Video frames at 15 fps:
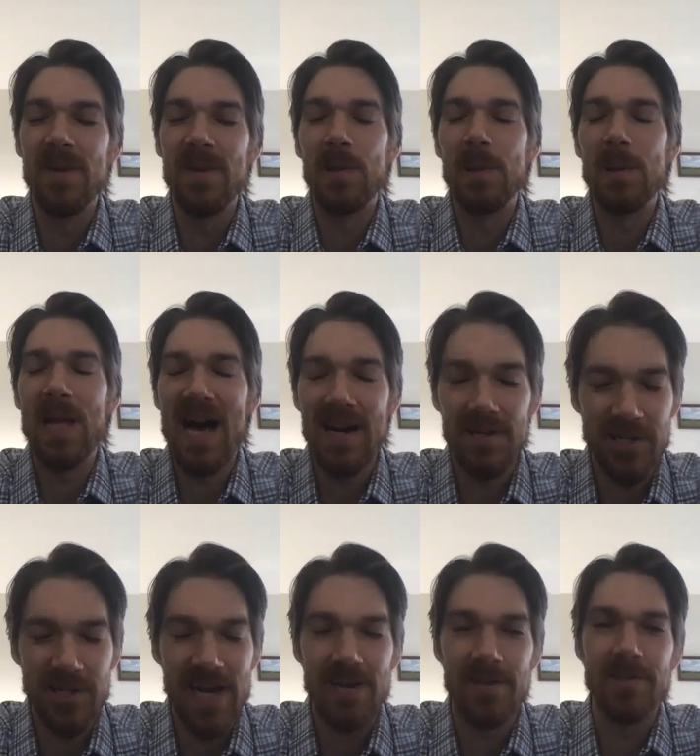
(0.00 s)
been a lot of
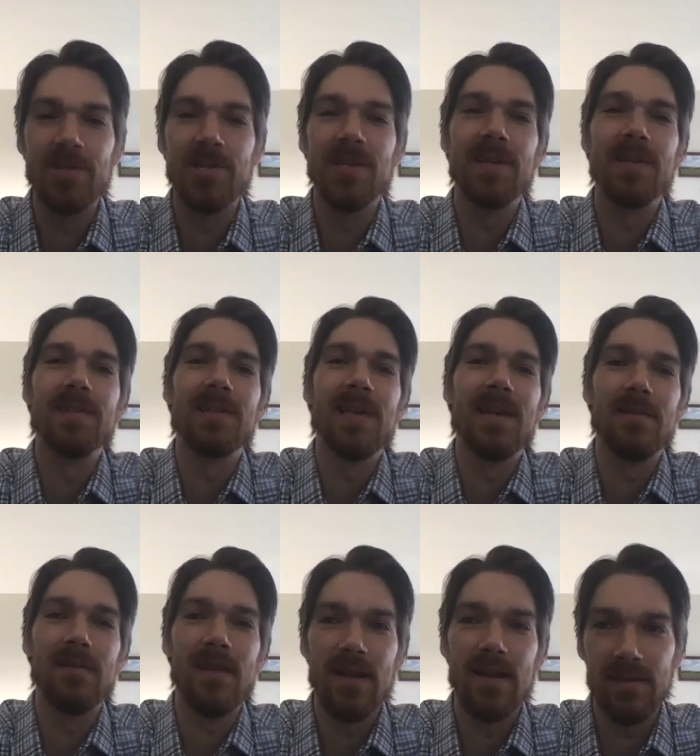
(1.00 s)
challenges and a
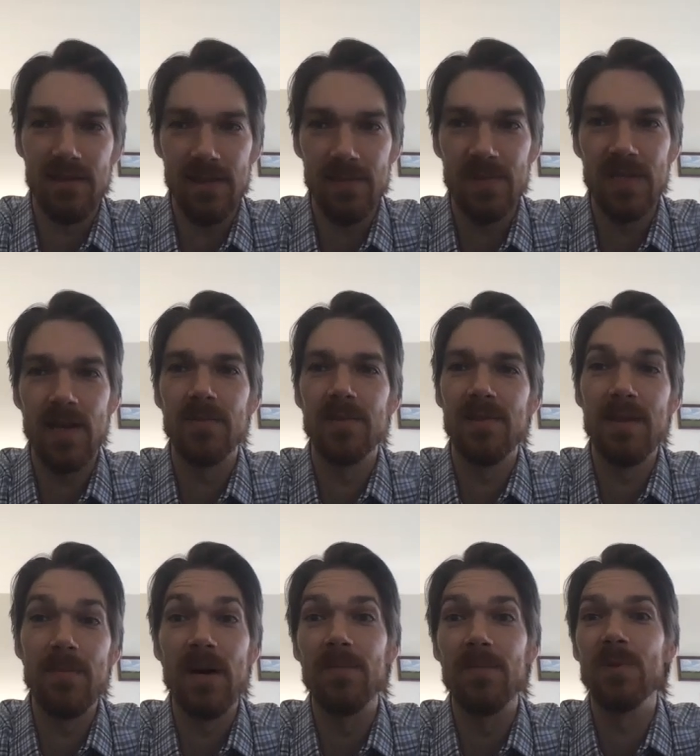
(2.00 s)
lot of
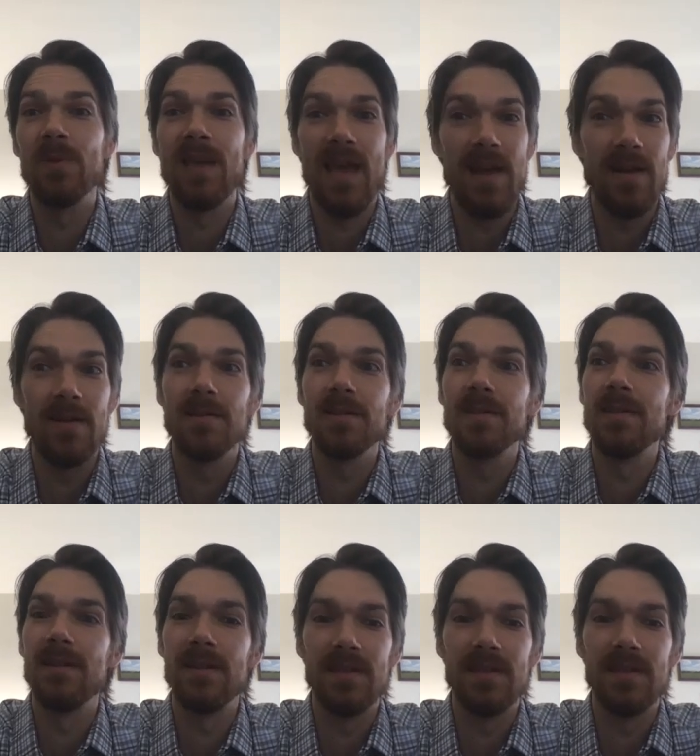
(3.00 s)
slip ups with CARES and